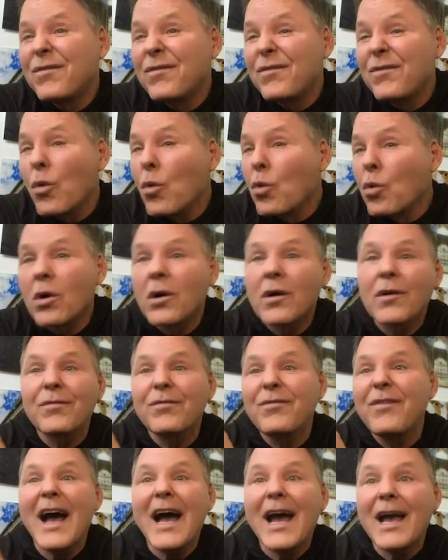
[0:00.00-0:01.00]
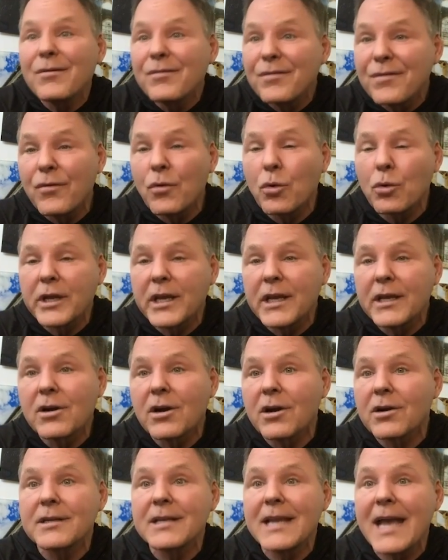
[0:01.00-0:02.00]

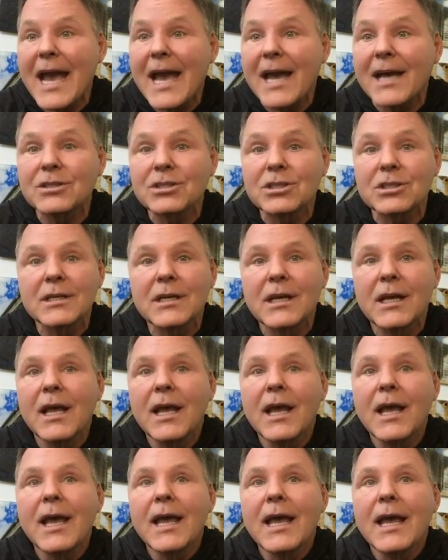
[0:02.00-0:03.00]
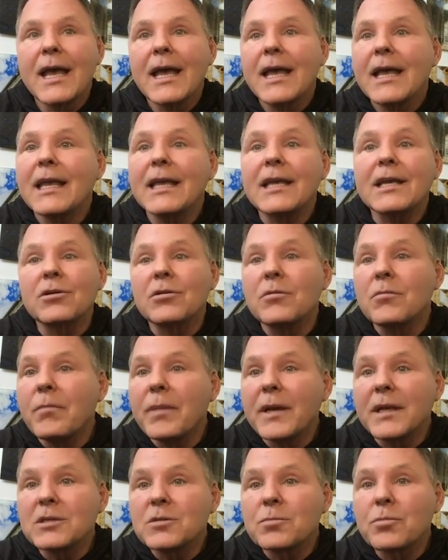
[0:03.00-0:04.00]
40-yard dash. He could
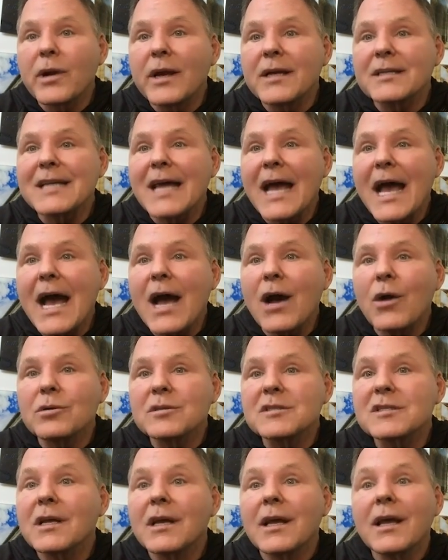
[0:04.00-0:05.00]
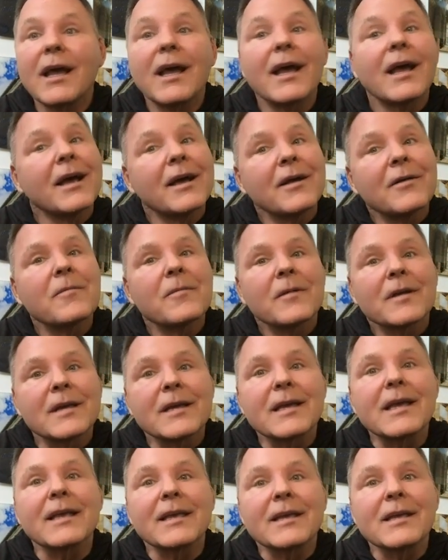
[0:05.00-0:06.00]
bench press a house.
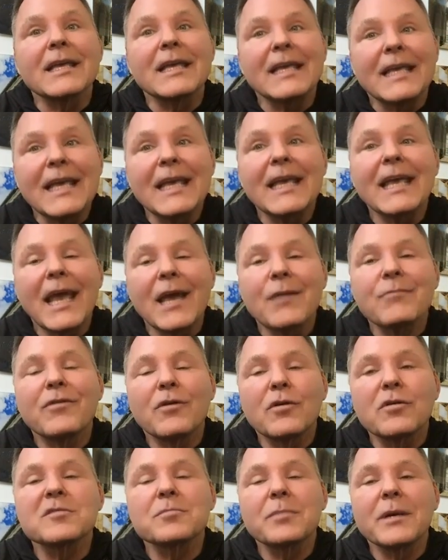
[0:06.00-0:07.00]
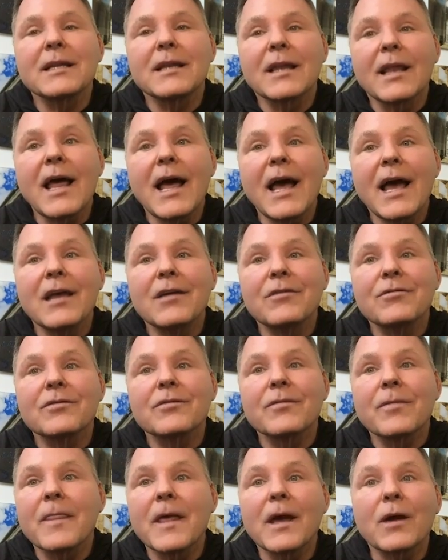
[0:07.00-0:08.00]
He came full speed live.
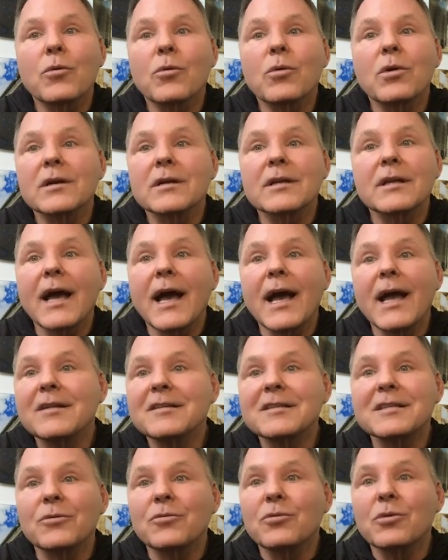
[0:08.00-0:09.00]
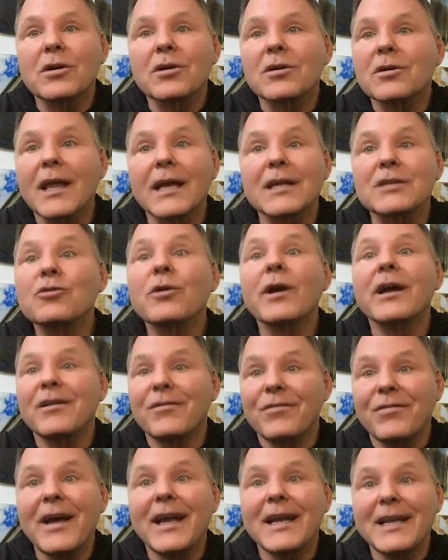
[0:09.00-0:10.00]
There weren't guys that were like trying to
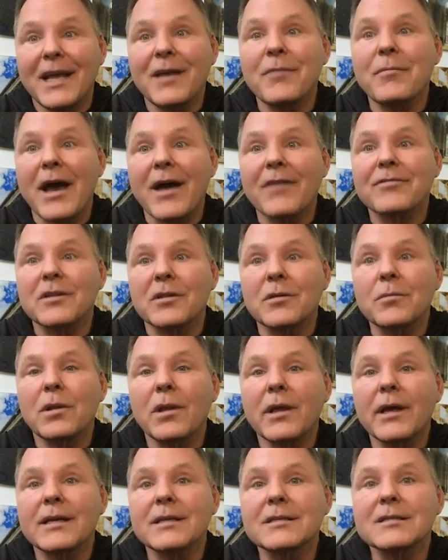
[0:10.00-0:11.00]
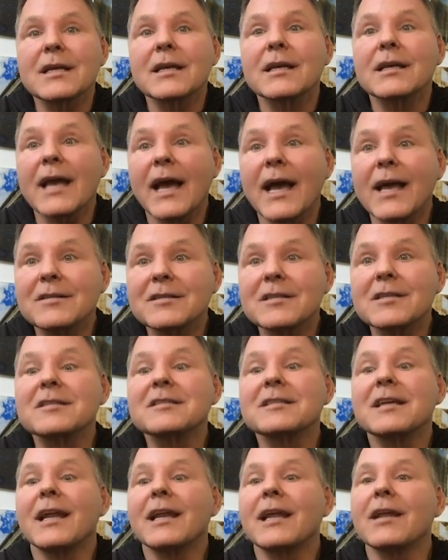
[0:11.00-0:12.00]
fight him after the plays. Guys
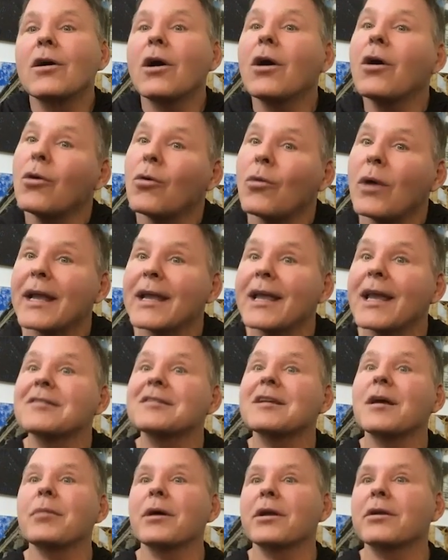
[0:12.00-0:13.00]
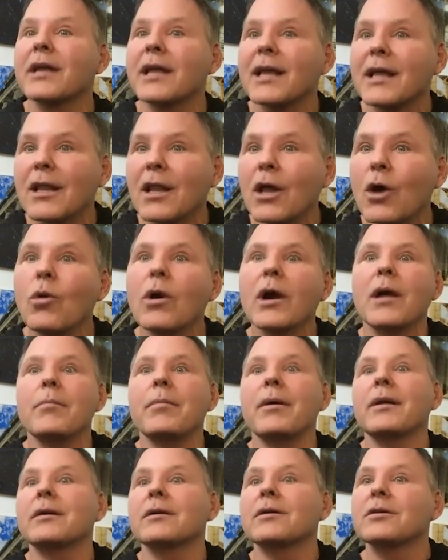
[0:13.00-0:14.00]
decided, oh, I guess I better get lower. I
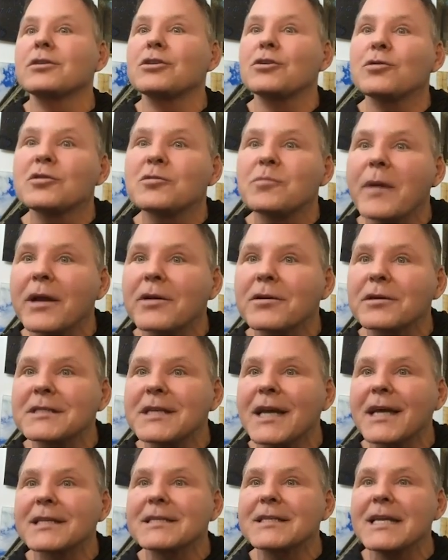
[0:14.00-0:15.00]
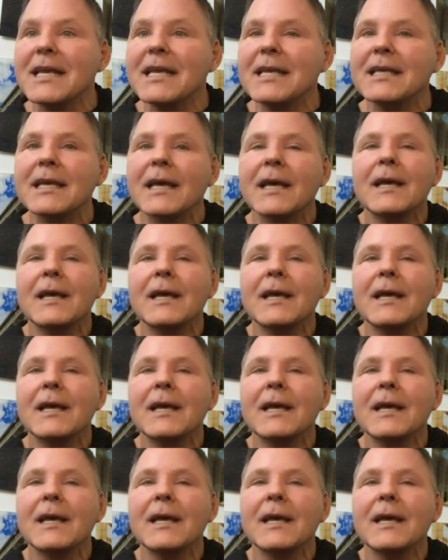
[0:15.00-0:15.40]
better use better technique.